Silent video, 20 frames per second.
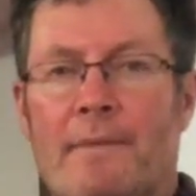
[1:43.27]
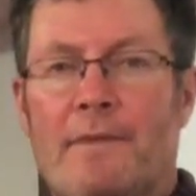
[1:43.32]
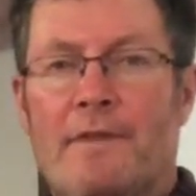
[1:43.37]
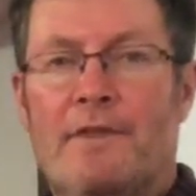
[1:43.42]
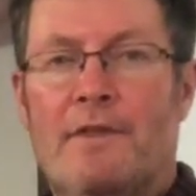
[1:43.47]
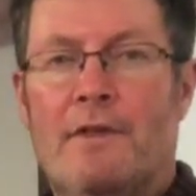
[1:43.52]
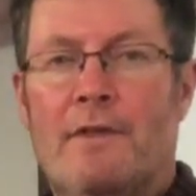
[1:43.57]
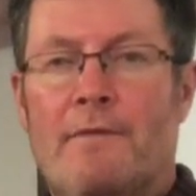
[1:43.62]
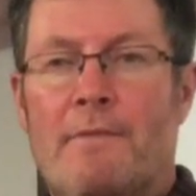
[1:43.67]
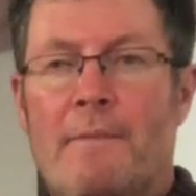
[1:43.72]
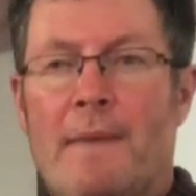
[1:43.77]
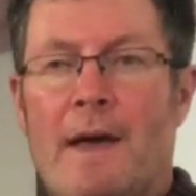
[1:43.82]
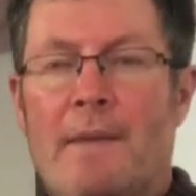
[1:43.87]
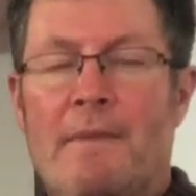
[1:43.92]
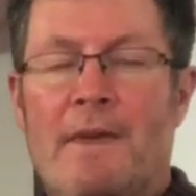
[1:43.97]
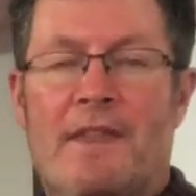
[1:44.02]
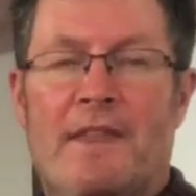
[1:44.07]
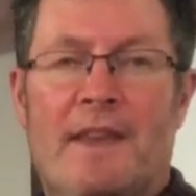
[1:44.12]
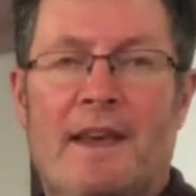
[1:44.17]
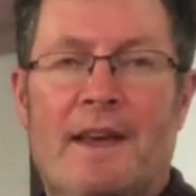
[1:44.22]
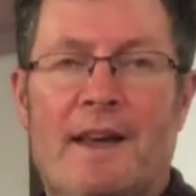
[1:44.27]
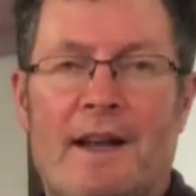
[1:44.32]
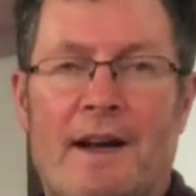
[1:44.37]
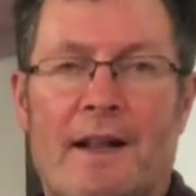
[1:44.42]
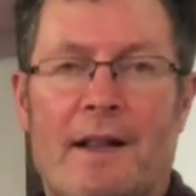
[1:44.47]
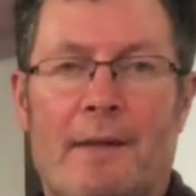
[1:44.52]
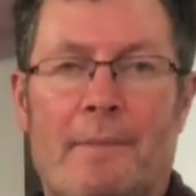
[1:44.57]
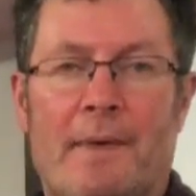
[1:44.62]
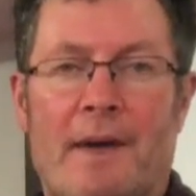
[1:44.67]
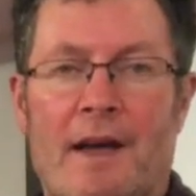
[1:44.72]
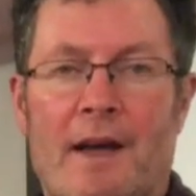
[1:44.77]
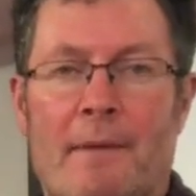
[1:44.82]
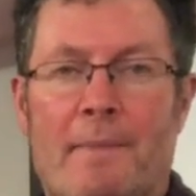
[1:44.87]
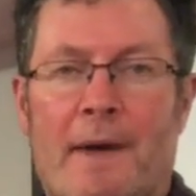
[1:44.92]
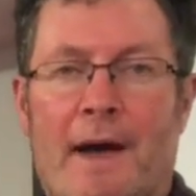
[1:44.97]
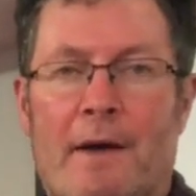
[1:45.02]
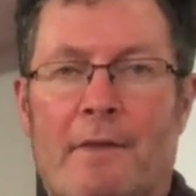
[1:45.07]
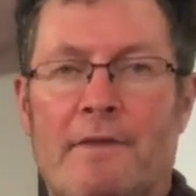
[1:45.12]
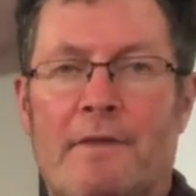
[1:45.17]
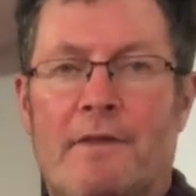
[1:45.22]
sort of made me think a little bit
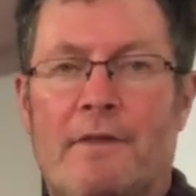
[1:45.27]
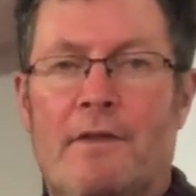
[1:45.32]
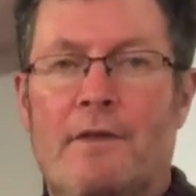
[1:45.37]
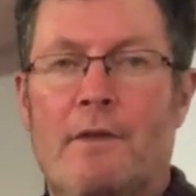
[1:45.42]
about,